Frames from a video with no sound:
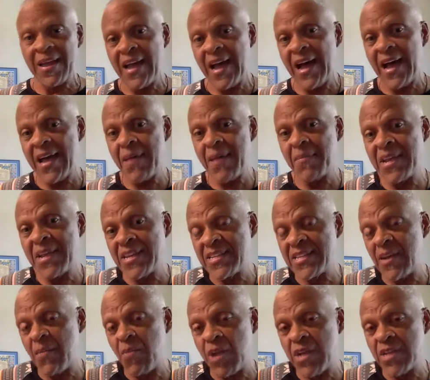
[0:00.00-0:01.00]
I am in
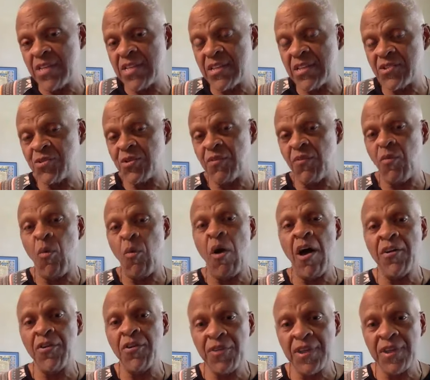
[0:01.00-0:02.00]
some ways sort of
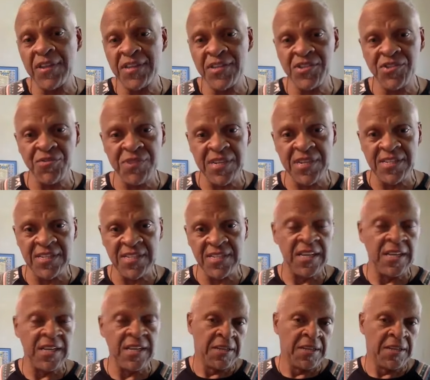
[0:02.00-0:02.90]
wandering the streets,